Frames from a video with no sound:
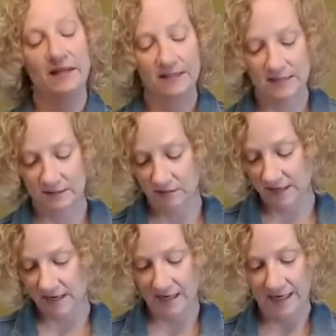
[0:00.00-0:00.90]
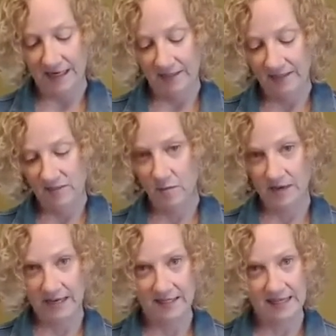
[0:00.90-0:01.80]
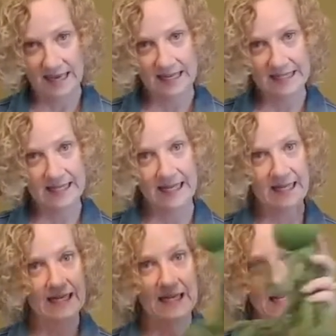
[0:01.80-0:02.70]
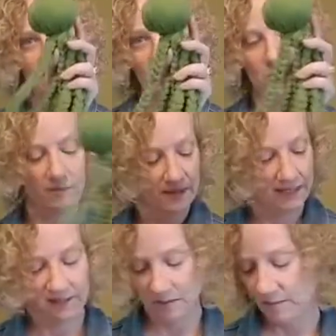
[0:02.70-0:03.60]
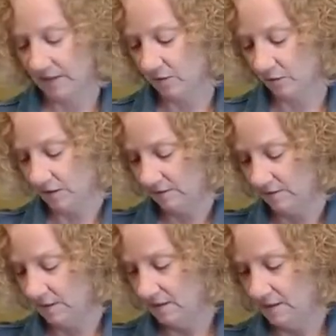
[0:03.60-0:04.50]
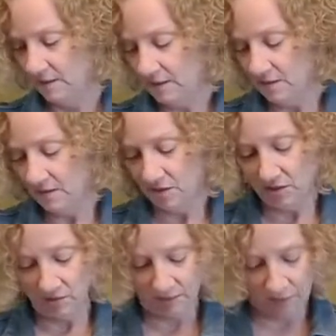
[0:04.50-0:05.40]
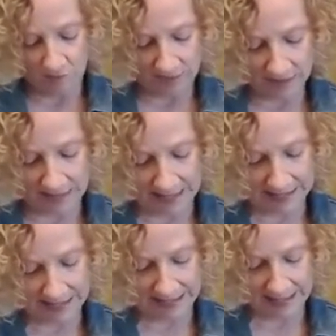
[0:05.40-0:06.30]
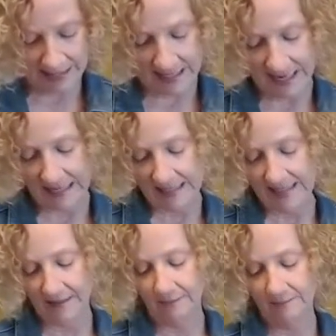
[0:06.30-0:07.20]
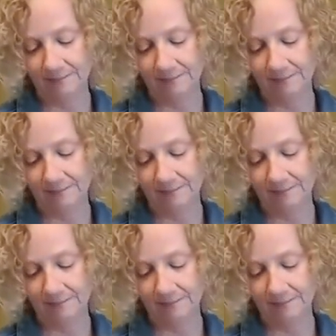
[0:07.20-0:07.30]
made this little guy. This way is 18, and that's what made this bigger one. So if you want to kind of get an idea.